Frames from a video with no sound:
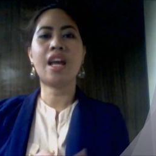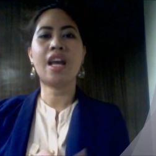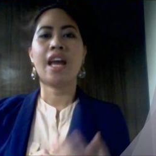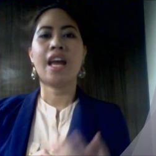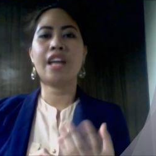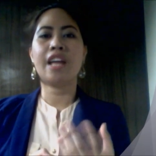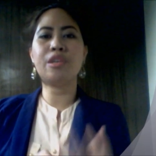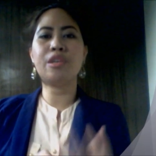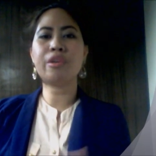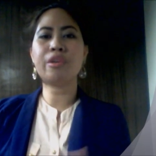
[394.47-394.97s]

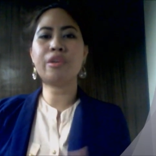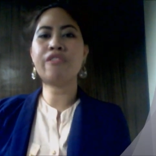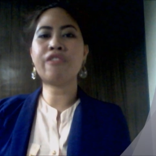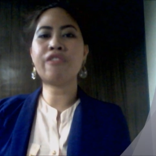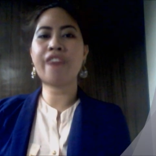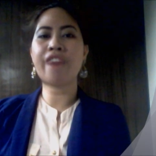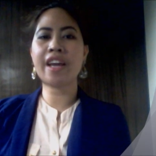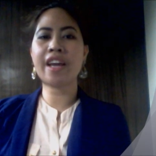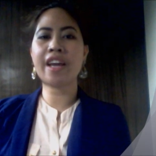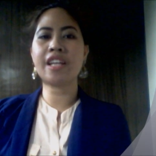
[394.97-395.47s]
and
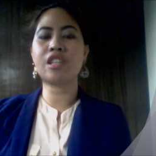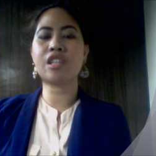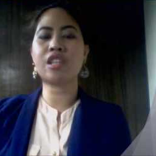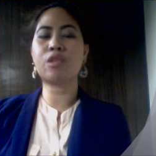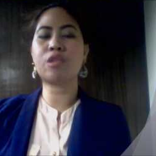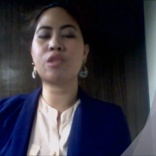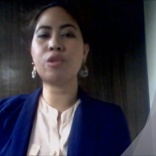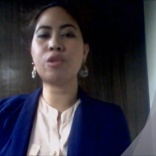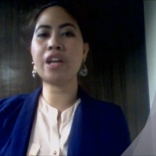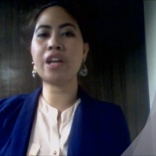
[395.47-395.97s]
notifying the
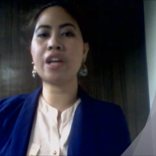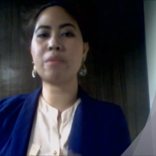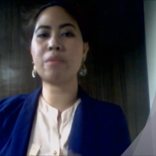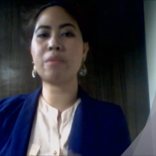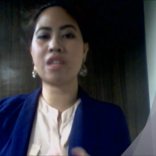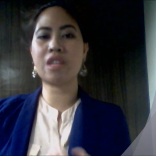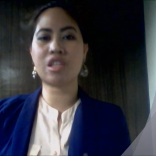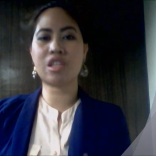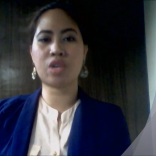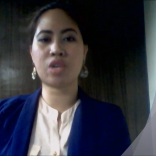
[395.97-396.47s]
school
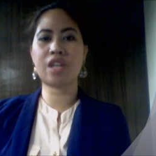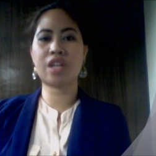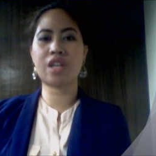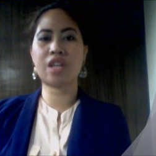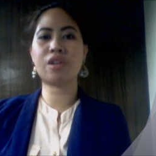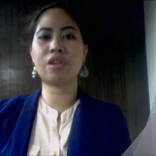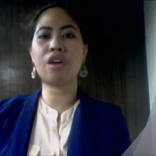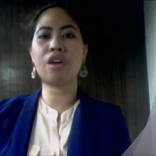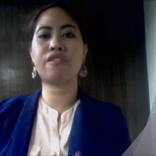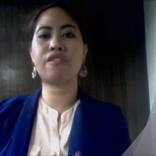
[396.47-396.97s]
administrator
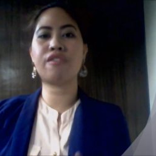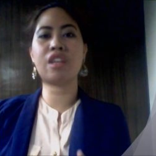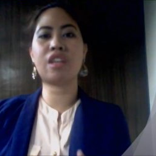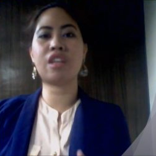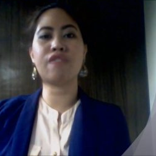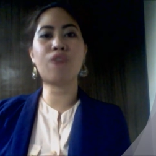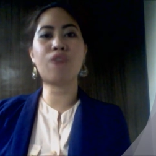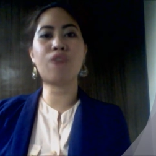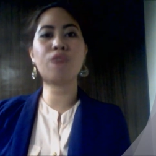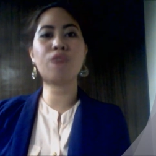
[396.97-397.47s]
of the
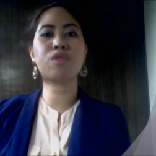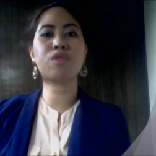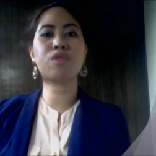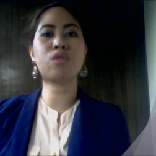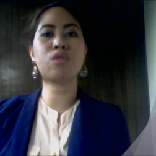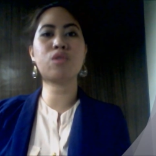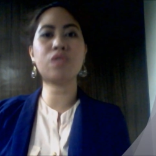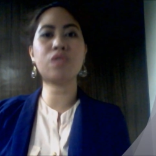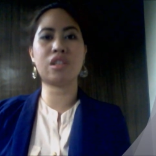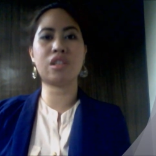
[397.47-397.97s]
involved
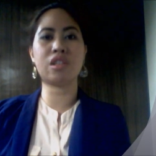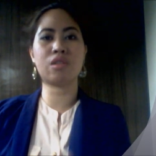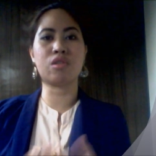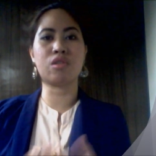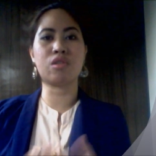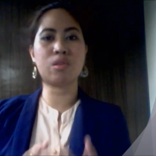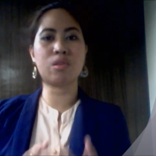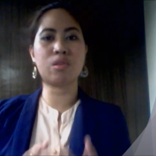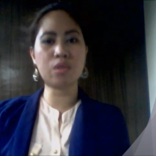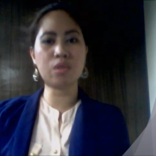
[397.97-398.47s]
student or
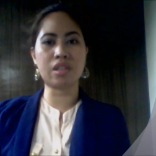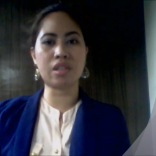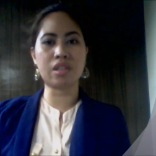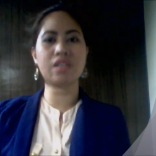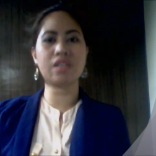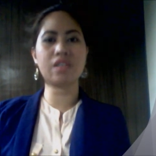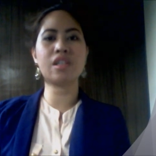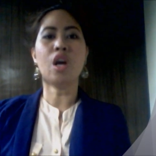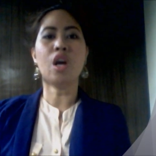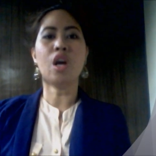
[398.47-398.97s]

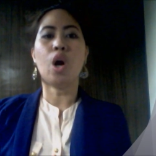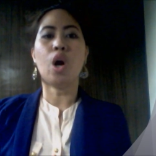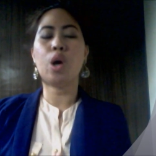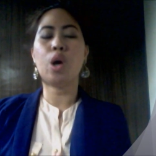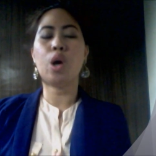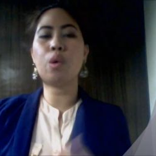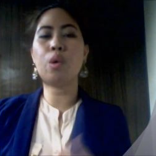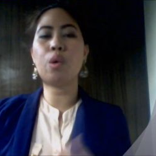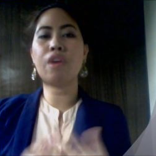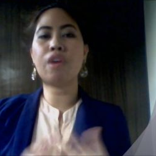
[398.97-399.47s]
students
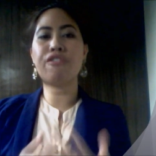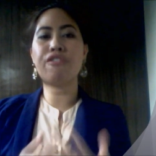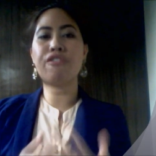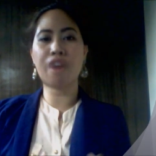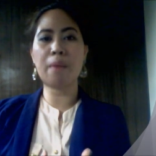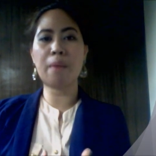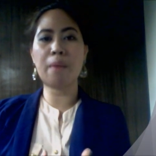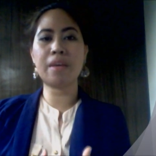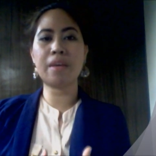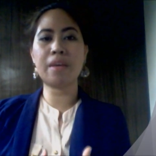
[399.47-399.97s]
who are
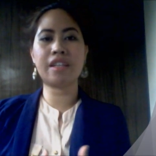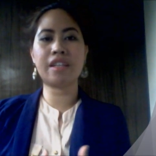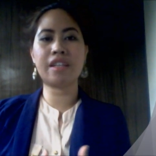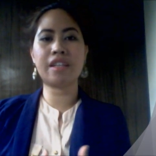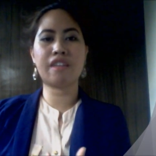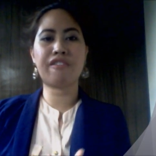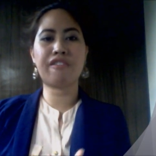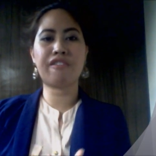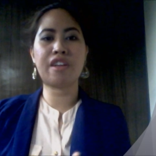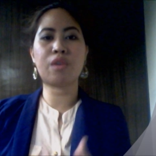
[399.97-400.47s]
from a
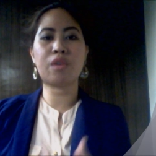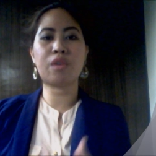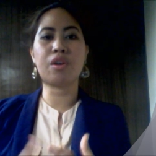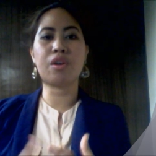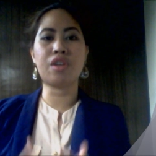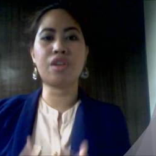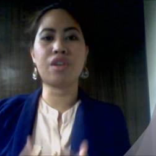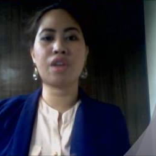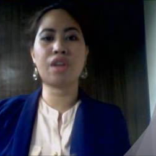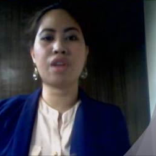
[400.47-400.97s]
different or
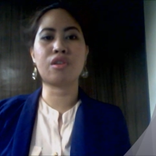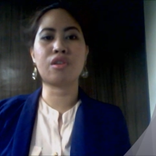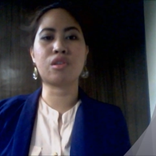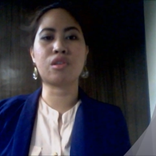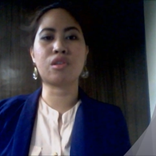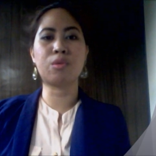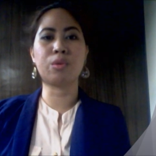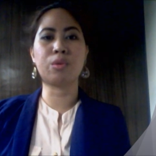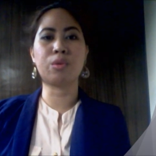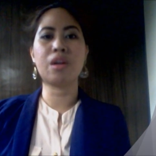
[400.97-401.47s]
another
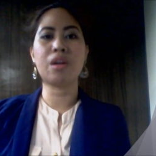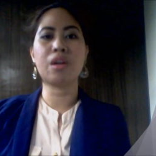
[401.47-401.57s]
school